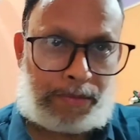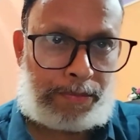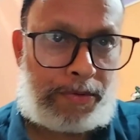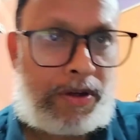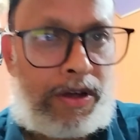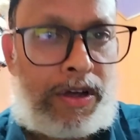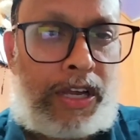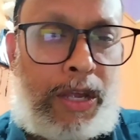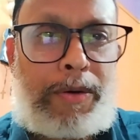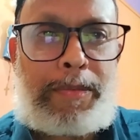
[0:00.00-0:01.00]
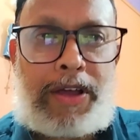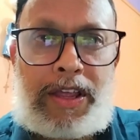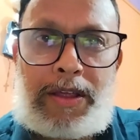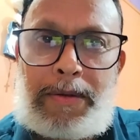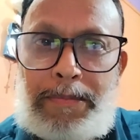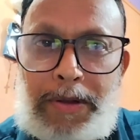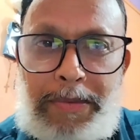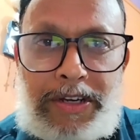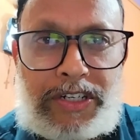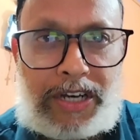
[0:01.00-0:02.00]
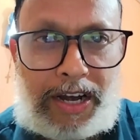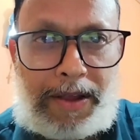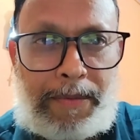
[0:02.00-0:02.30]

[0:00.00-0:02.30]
uh, given by P.B. Shelley.